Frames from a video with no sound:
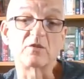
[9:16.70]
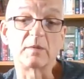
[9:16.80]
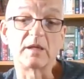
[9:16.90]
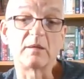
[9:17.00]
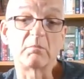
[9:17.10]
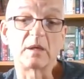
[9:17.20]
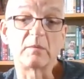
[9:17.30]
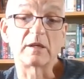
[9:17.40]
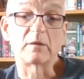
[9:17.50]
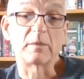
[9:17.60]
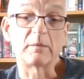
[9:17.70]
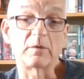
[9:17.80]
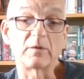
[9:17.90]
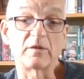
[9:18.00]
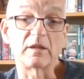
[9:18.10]
just me. Maybe other
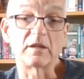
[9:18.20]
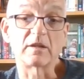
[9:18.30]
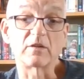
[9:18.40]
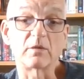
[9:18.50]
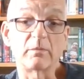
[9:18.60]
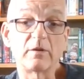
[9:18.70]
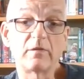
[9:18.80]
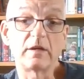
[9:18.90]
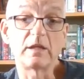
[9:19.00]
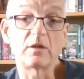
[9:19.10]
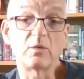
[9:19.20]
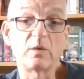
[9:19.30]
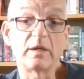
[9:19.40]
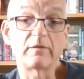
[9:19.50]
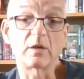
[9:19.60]
people think that's a perfectly good
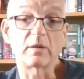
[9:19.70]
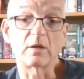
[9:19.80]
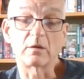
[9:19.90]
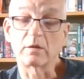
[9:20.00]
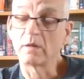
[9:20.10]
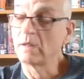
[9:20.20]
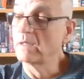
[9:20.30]
way of going on.